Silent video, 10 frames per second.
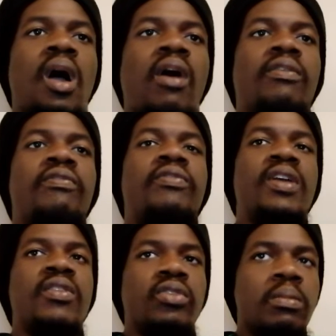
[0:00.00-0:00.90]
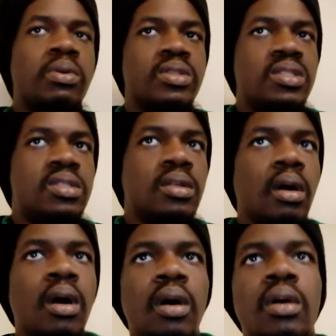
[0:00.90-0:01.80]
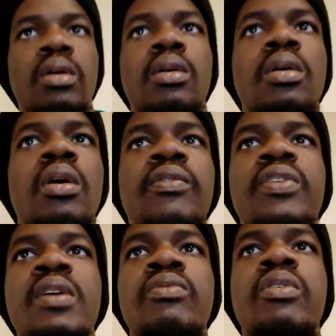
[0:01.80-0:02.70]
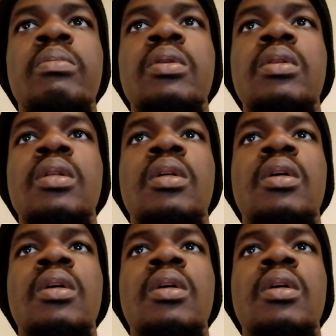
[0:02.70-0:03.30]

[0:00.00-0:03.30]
a favorable start, a favorable